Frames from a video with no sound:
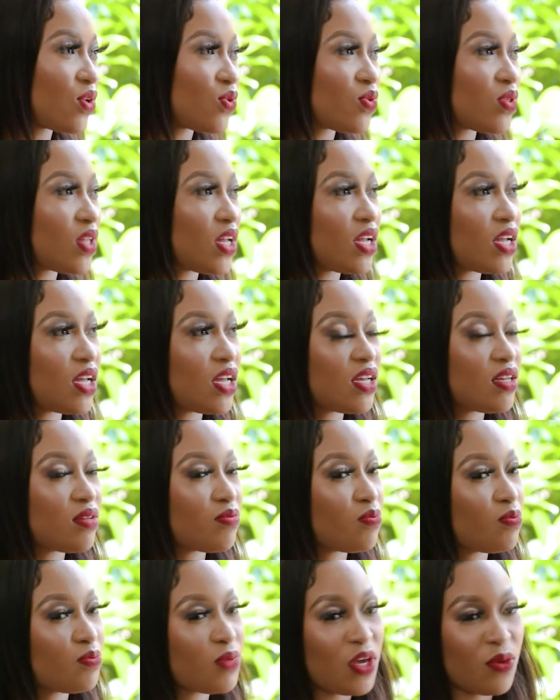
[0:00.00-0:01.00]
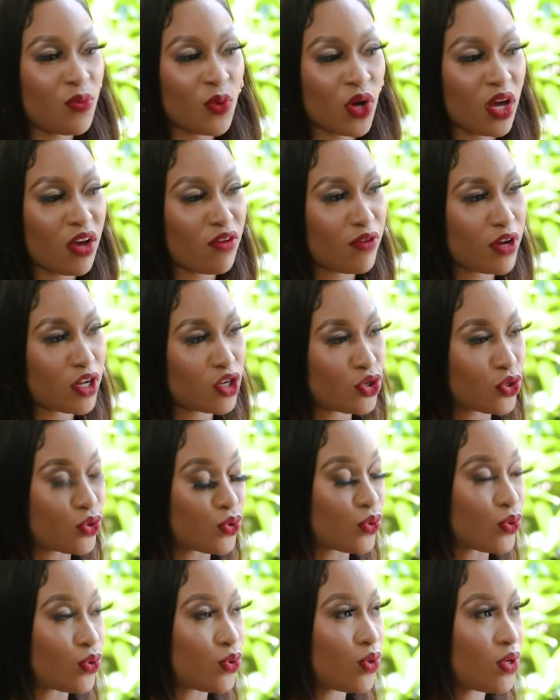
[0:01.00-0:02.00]
I don't think people ever
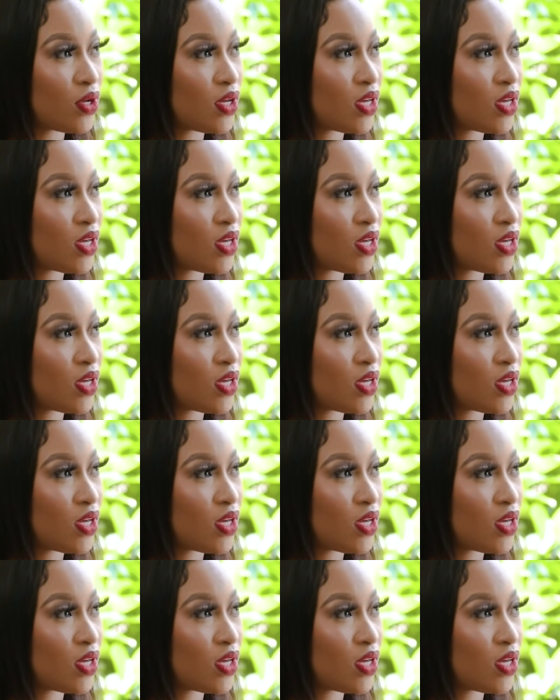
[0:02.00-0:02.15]
do.